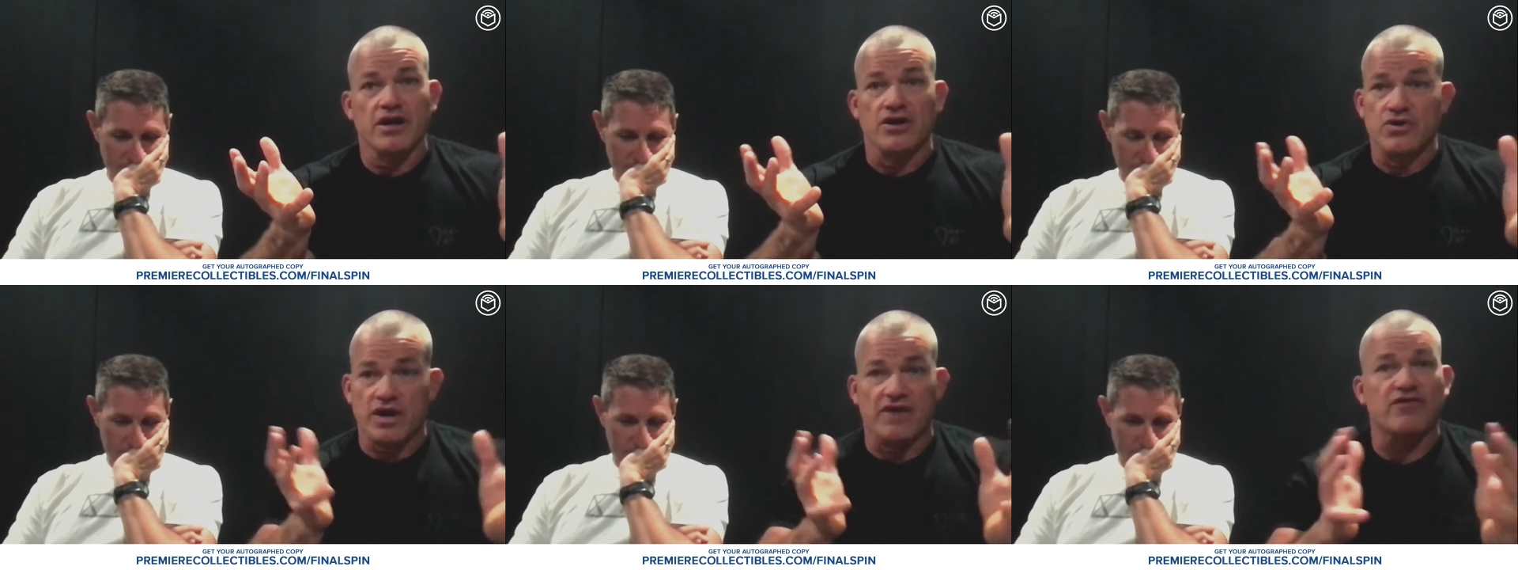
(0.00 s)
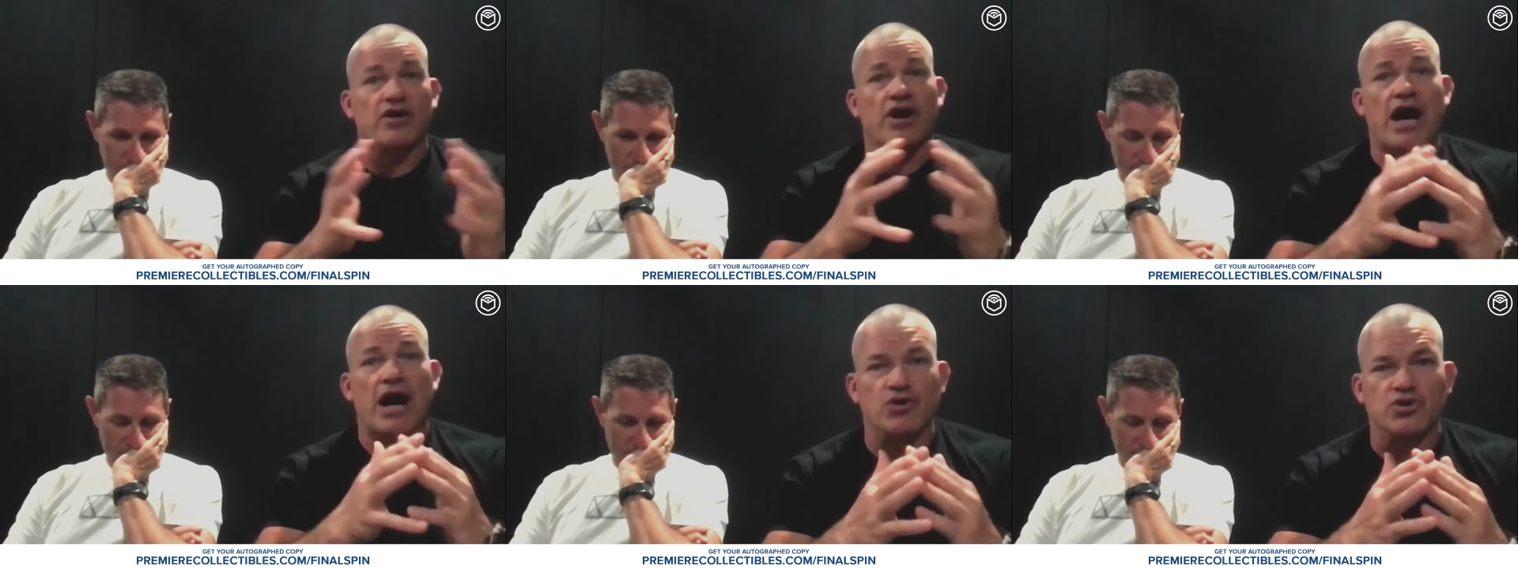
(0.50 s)
Speaker 1: you got to figure
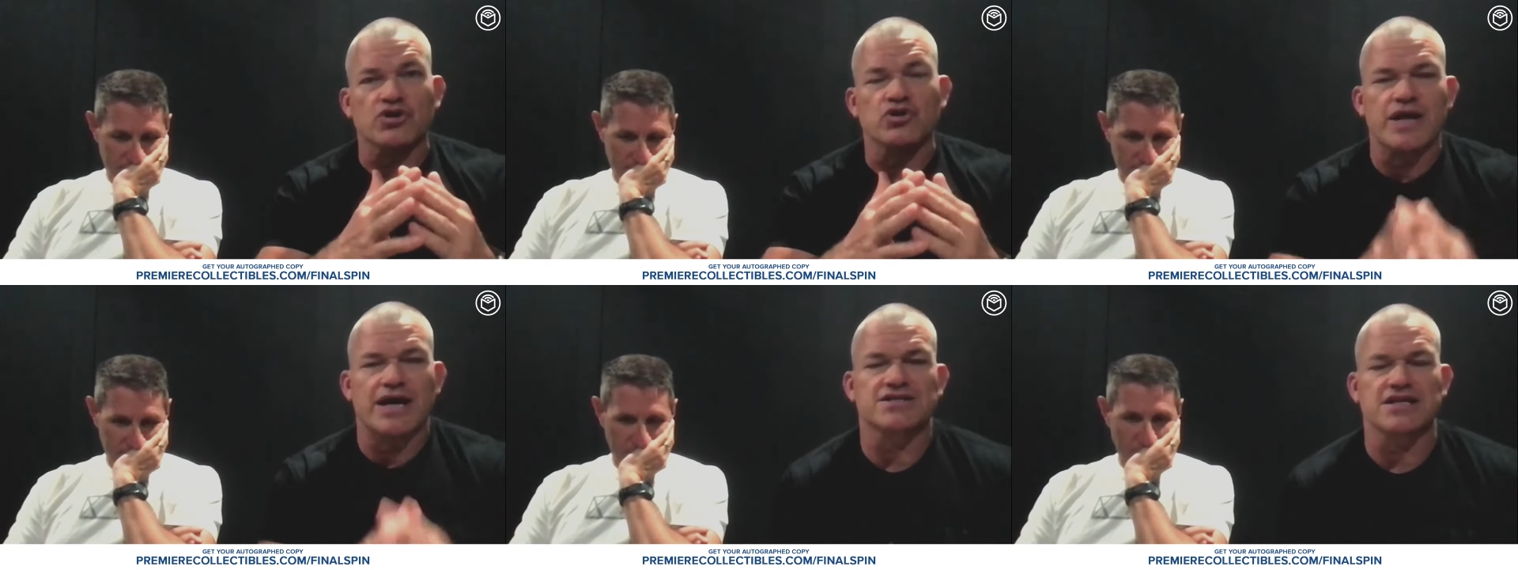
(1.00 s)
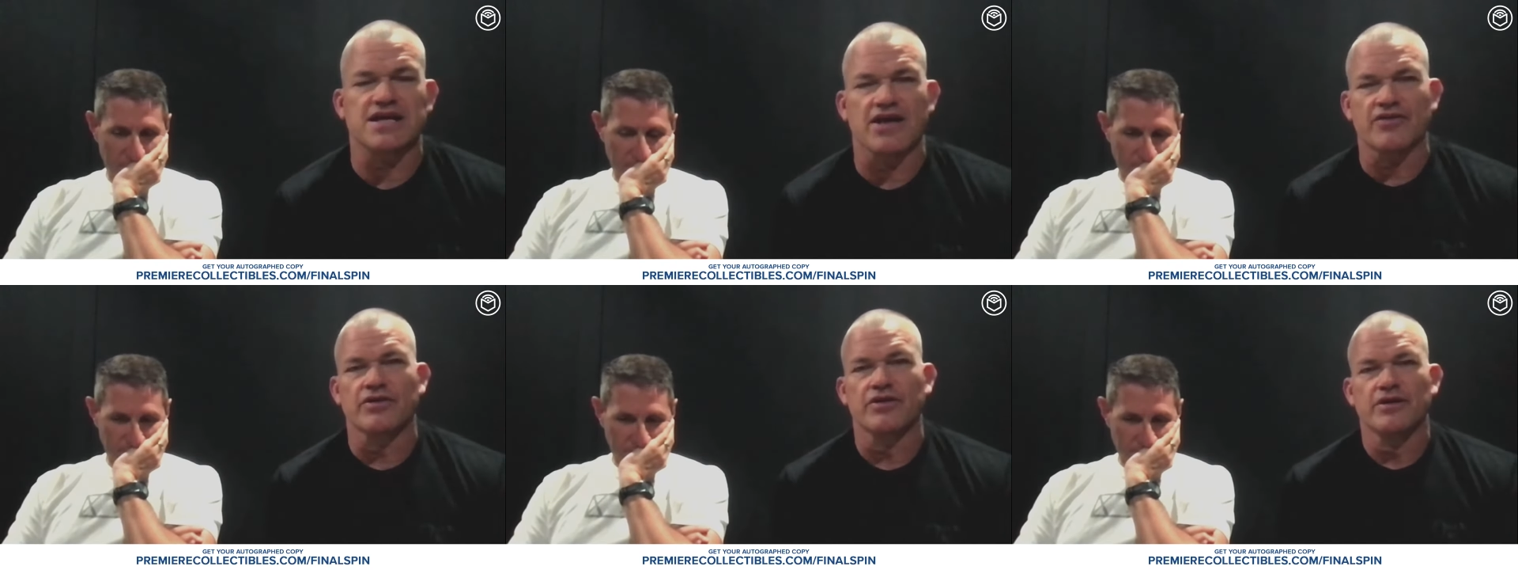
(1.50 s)
out how you can do that
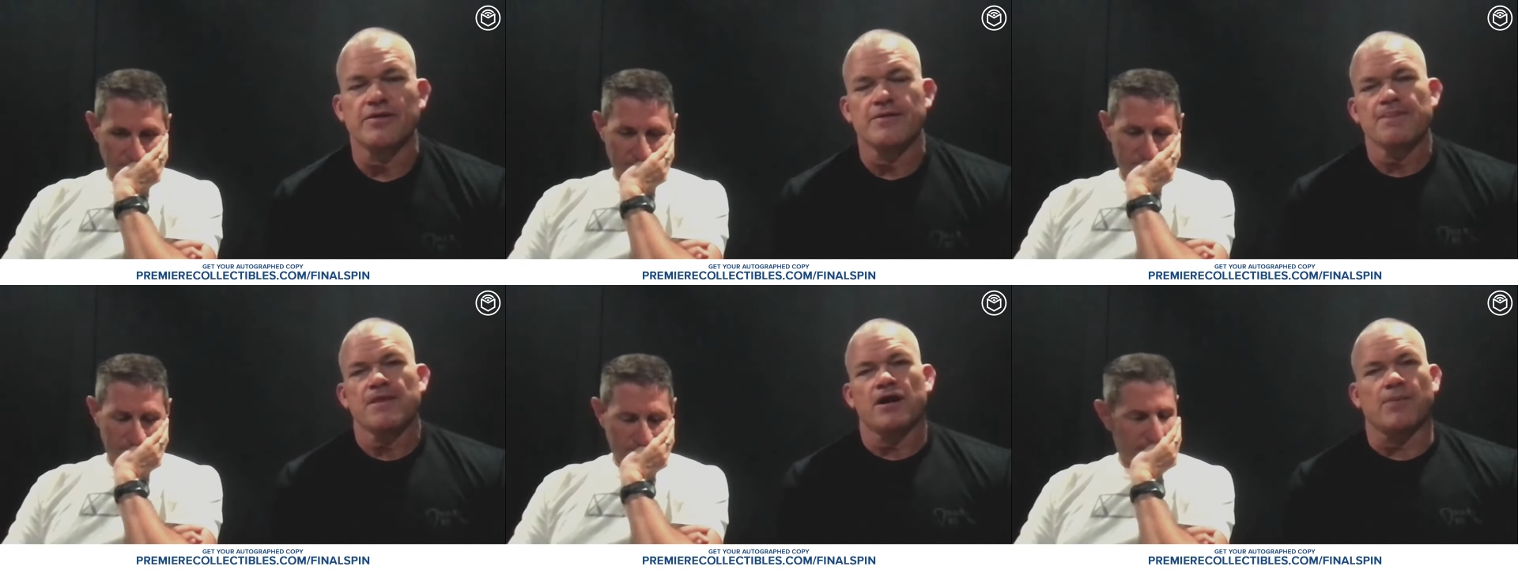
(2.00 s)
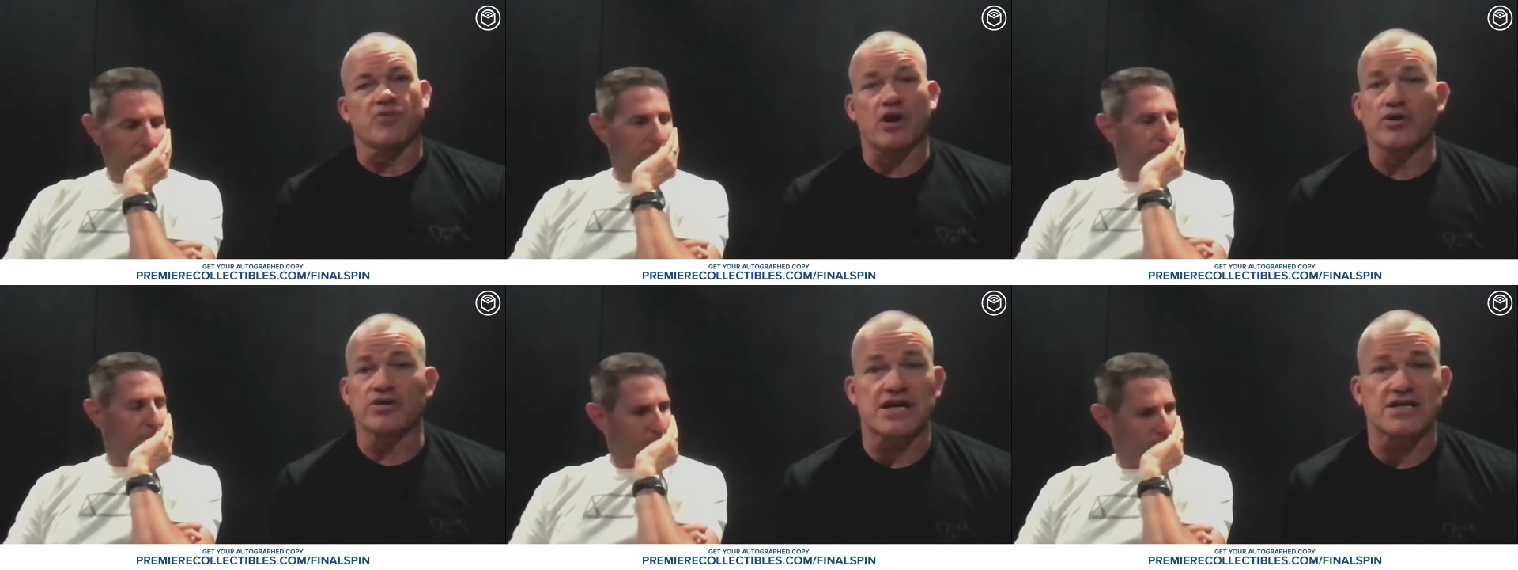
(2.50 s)
together uh,
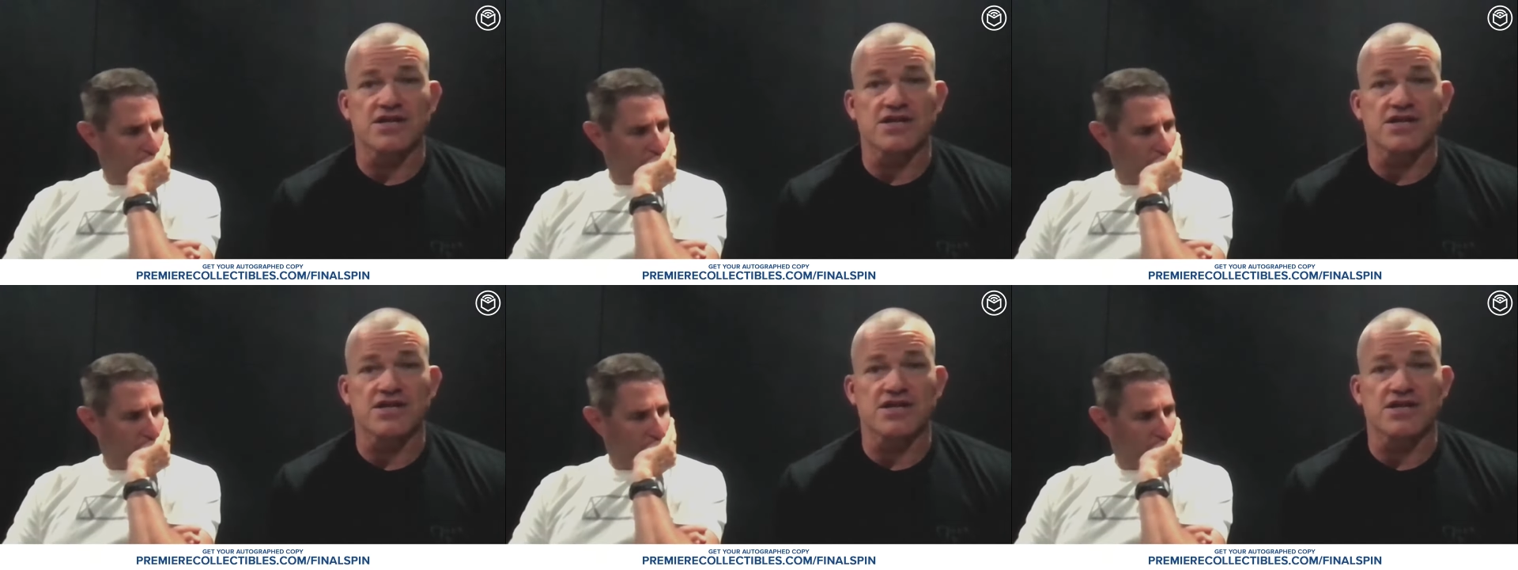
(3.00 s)
prioritize and